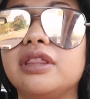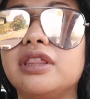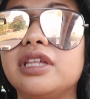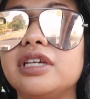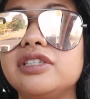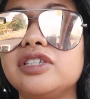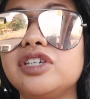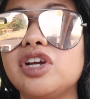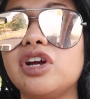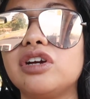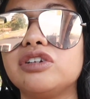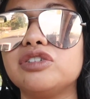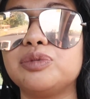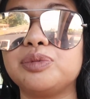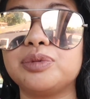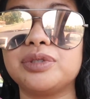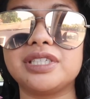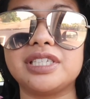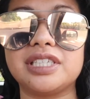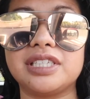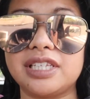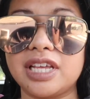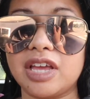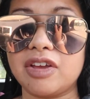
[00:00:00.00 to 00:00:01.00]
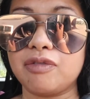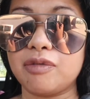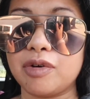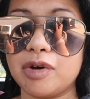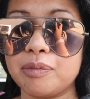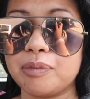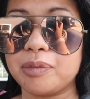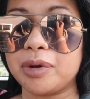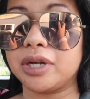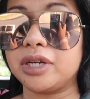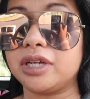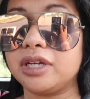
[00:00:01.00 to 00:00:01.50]
This year I was supposed to save
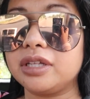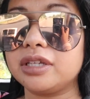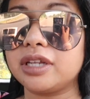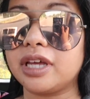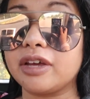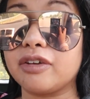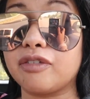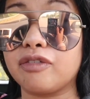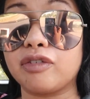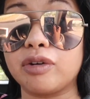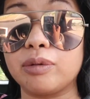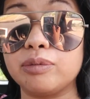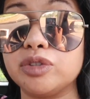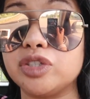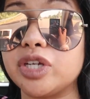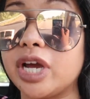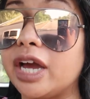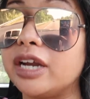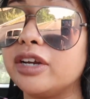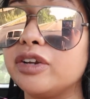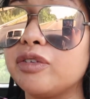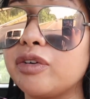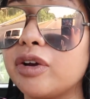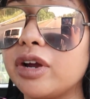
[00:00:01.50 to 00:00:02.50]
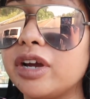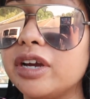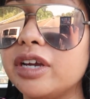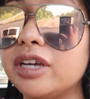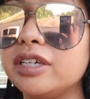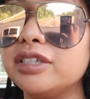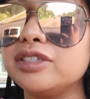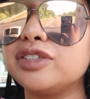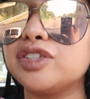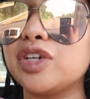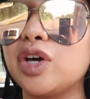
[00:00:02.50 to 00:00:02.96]
up money like from January.